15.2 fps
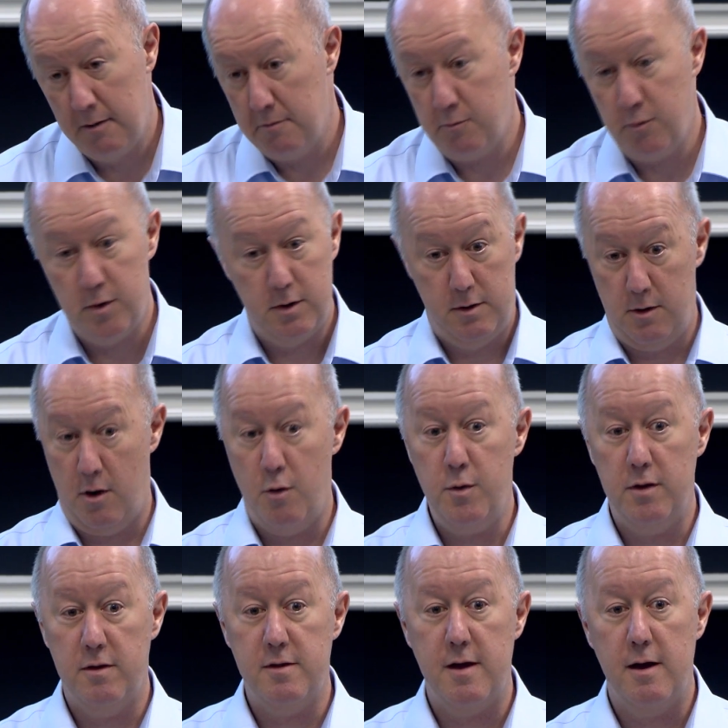would
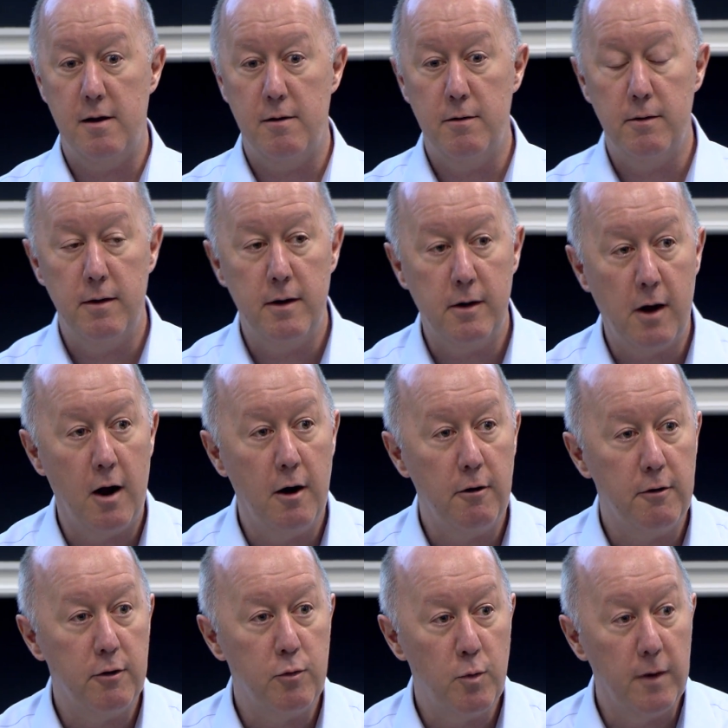always tell uh,
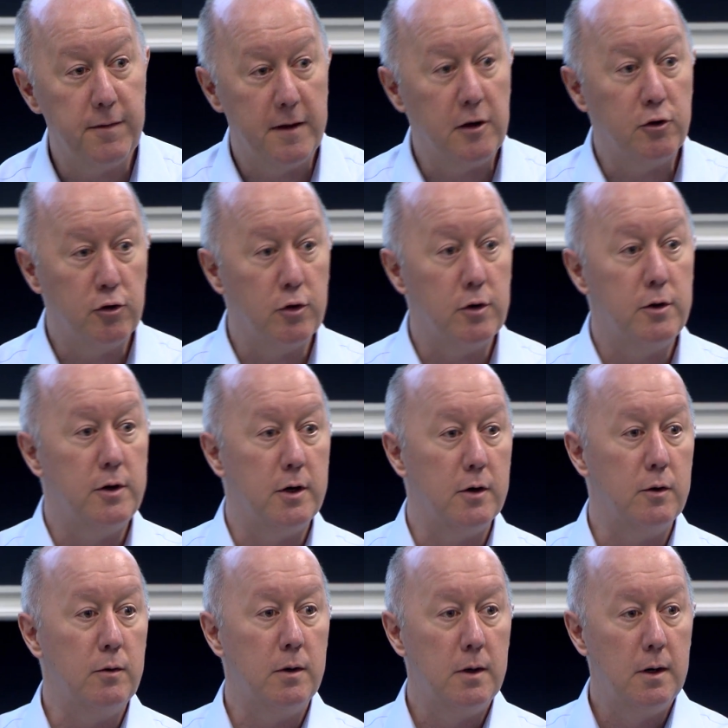Congress what they should
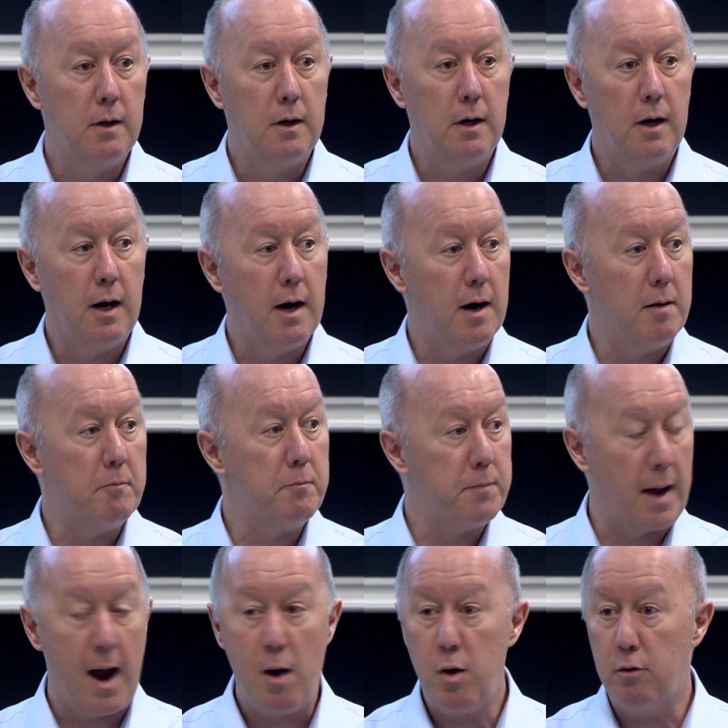do. Um,
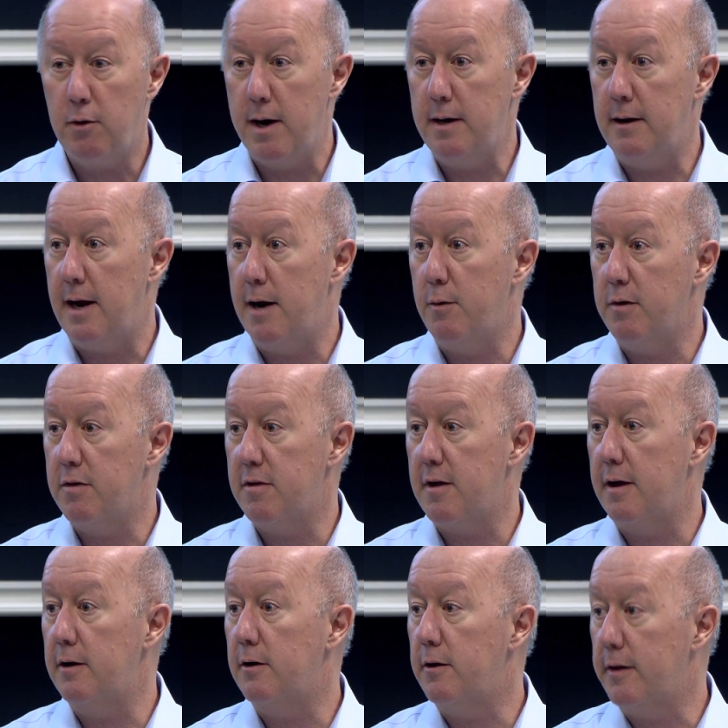Powell right now is
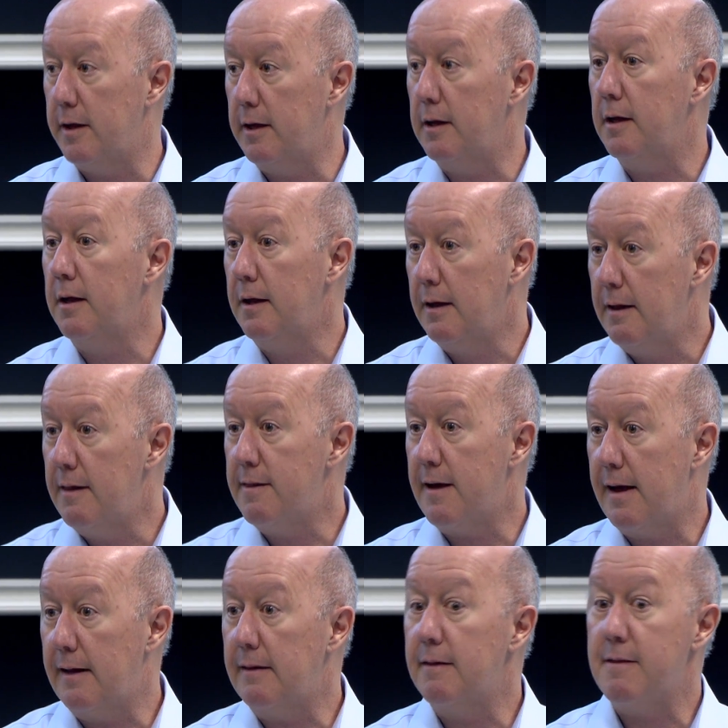signaling
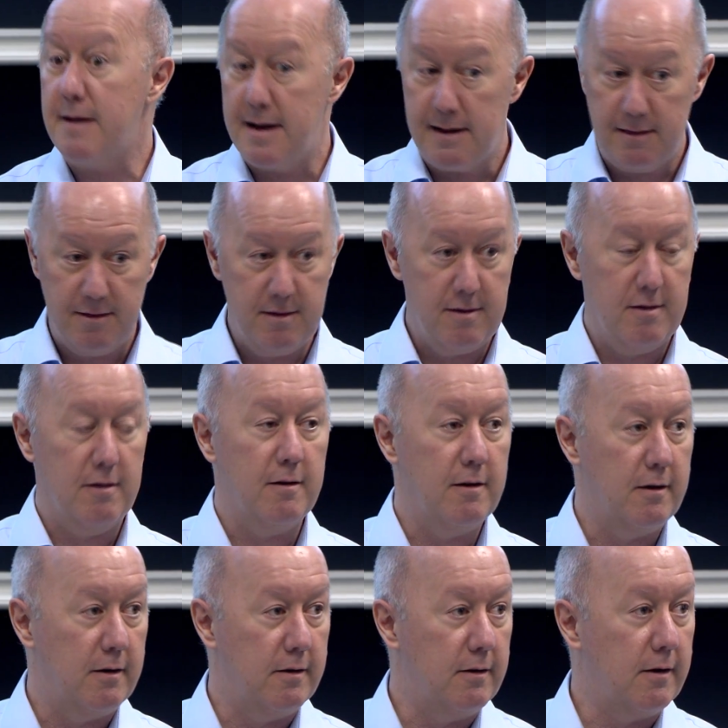that that's
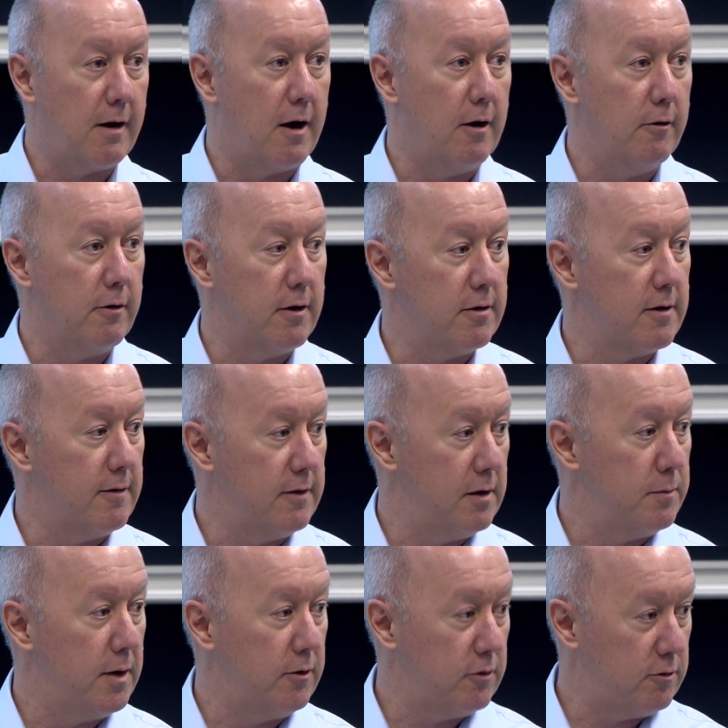Congress and the
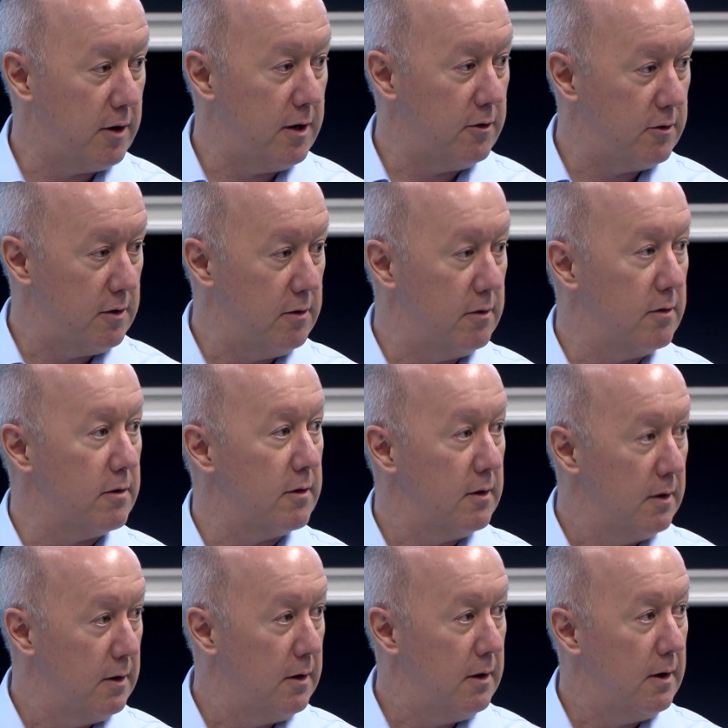administration's
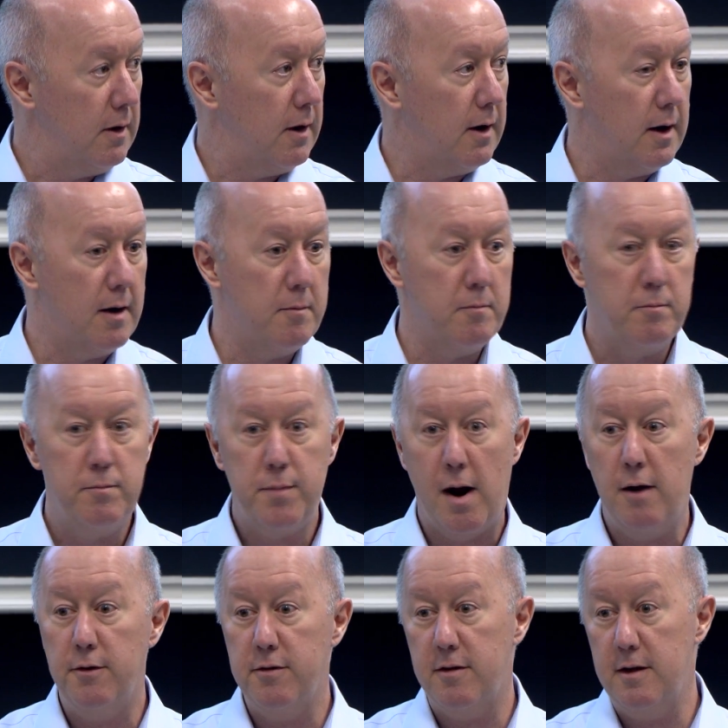um,
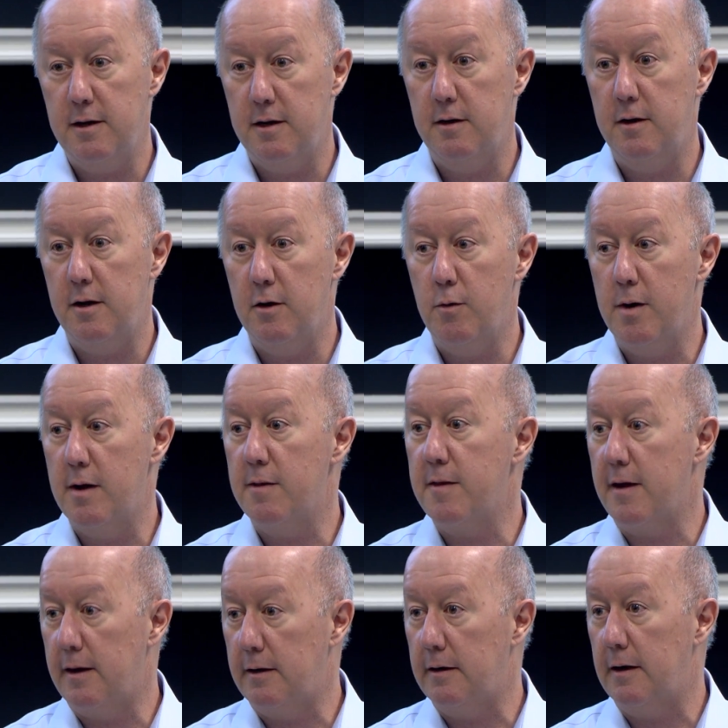policy to deal with,
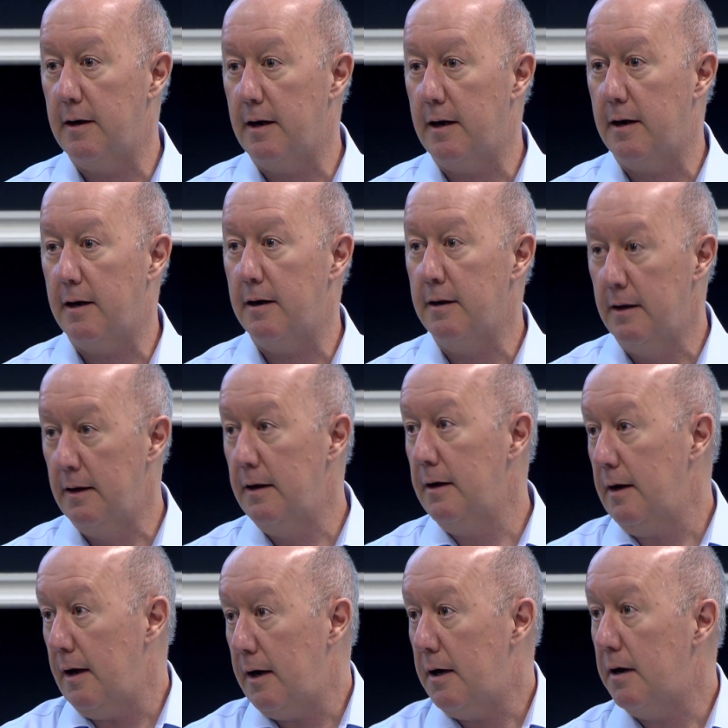and uh,
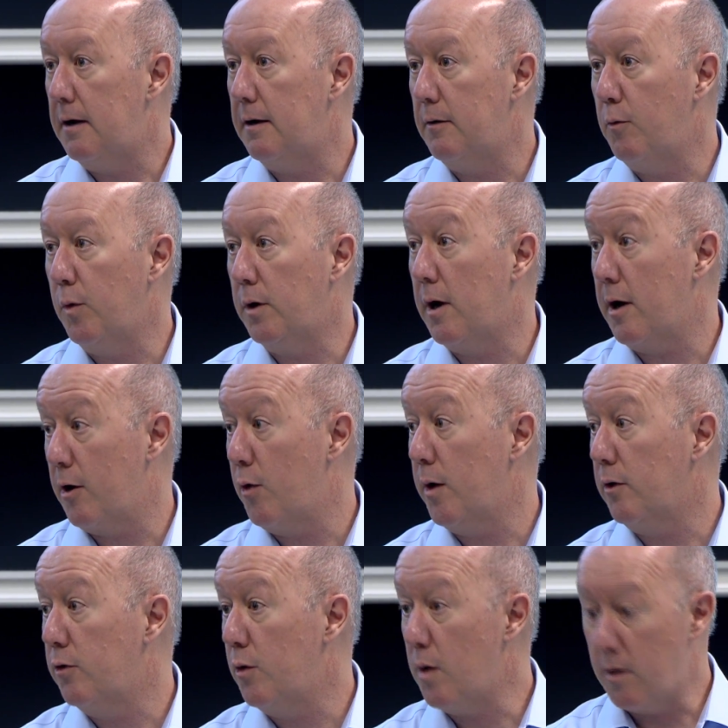uh, we're not
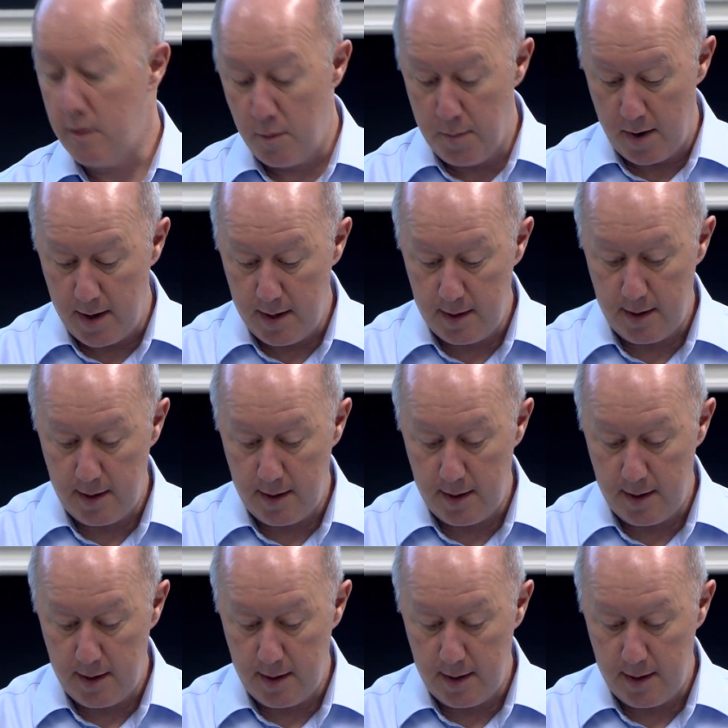going to opine